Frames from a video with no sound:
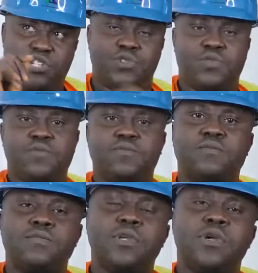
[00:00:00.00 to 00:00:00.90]
issue.
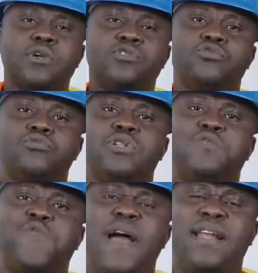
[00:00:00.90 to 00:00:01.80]
You will
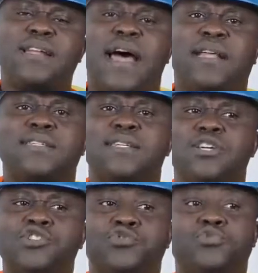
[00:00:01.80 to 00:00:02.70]
find that
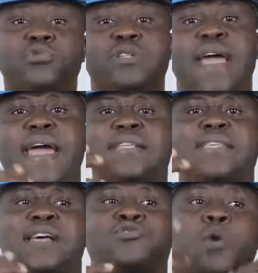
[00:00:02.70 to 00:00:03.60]
you would
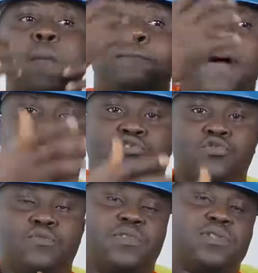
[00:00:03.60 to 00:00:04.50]
enter some
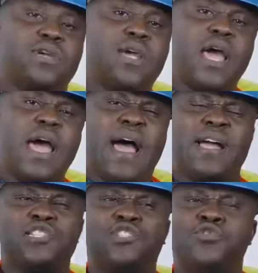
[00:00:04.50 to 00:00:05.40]
bathrooms
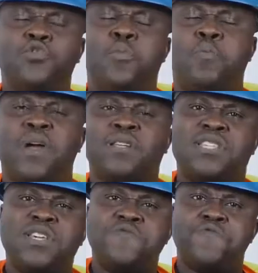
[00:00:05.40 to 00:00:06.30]
and you
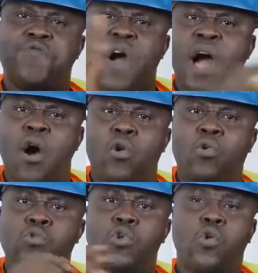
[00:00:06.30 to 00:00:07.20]
perceive
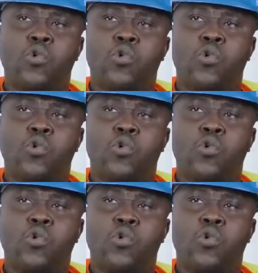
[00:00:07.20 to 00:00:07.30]
foul